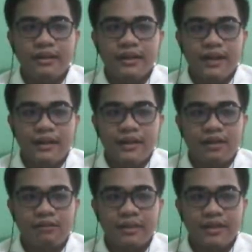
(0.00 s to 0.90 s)
And
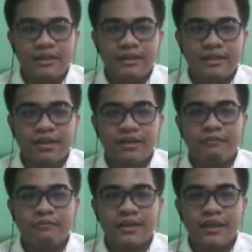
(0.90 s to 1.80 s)
now we shall start
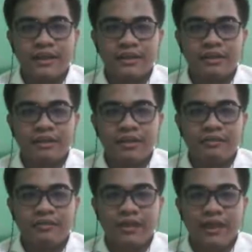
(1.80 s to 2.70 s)
with the history
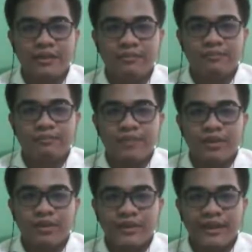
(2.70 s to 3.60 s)
of flight to
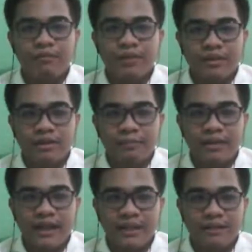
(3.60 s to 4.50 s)
see where it all
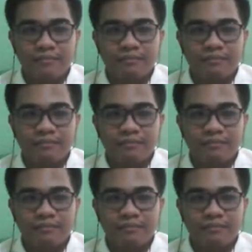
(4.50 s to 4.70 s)
began.